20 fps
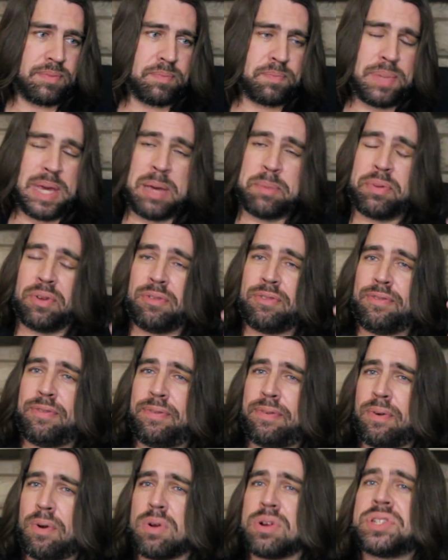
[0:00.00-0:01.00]
people
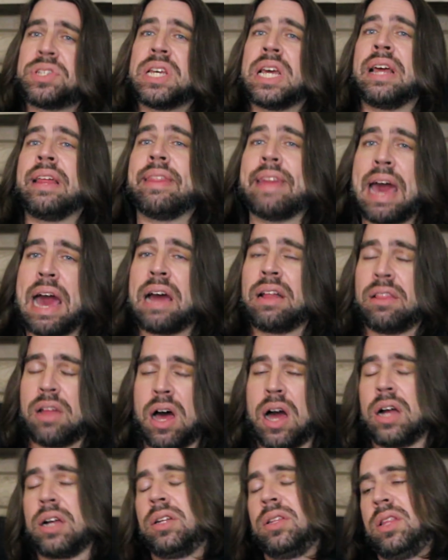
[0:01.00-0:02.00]
forcing that
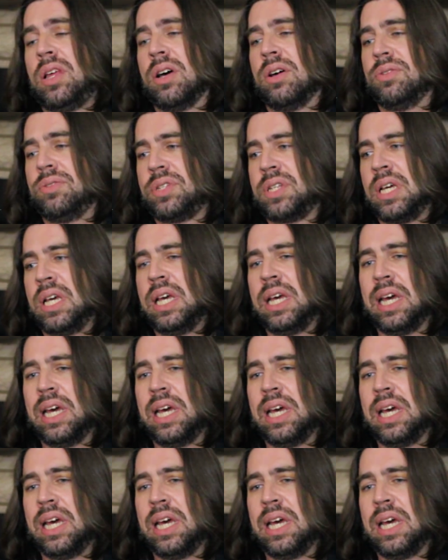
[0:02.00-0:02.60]
lock closed.